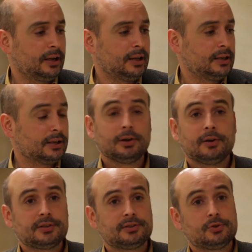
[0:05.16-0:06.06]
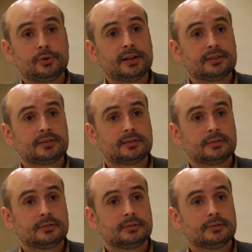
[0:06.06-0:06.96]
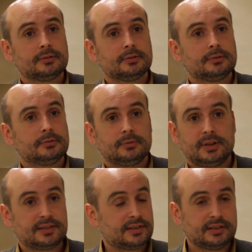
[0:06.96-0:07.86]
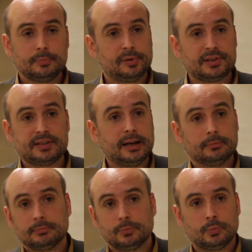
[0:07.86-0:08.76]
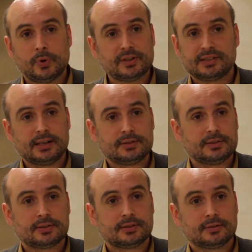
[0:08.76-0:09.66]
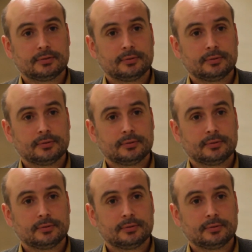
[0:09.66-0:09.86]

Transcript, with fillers: a cursed dress. It's as simple as that, one sentence.